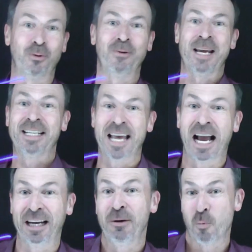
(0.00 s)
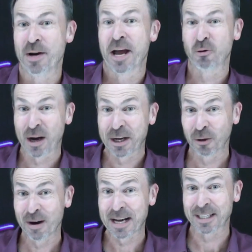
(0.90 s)
to exactly 180
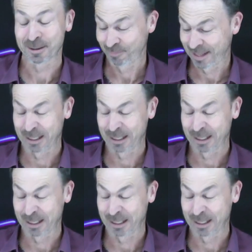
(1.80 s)
degrees.